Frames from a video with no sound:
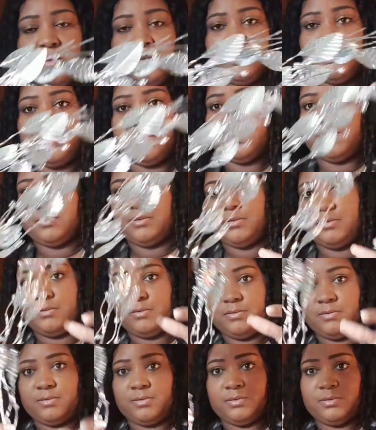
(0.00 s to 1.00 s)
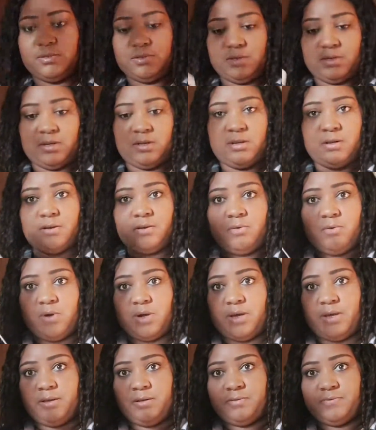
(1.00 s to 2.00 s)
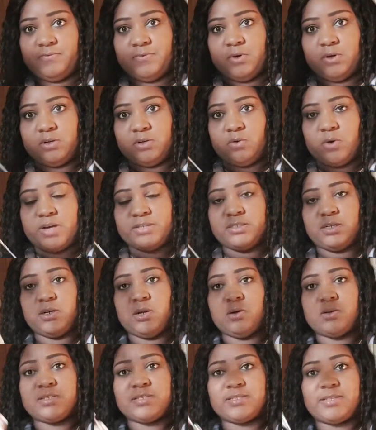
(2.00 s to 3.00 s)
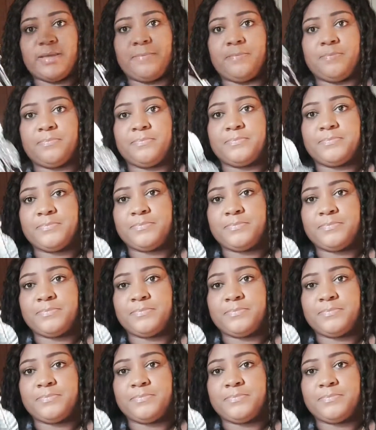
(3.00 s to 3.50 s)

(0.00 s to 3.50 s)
So, and they've got quite a long stem.